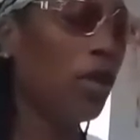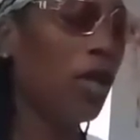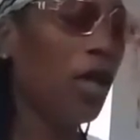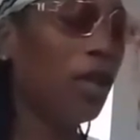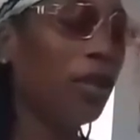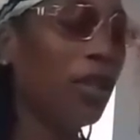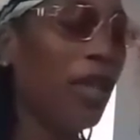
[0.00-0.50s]

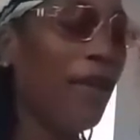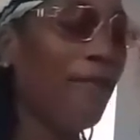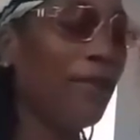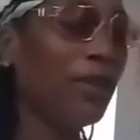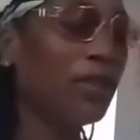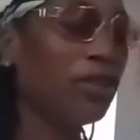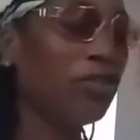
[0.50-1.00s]

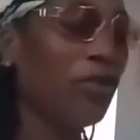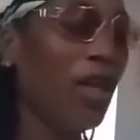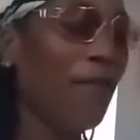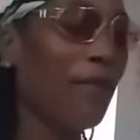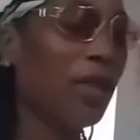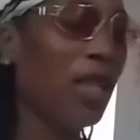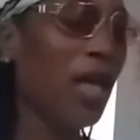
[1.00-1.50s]
11s, you
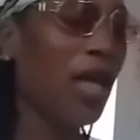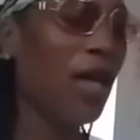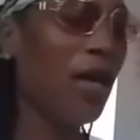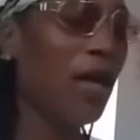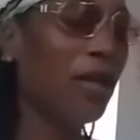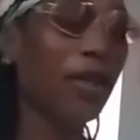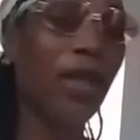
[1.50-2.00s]
have a
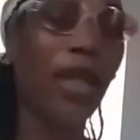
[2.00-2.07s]
lot of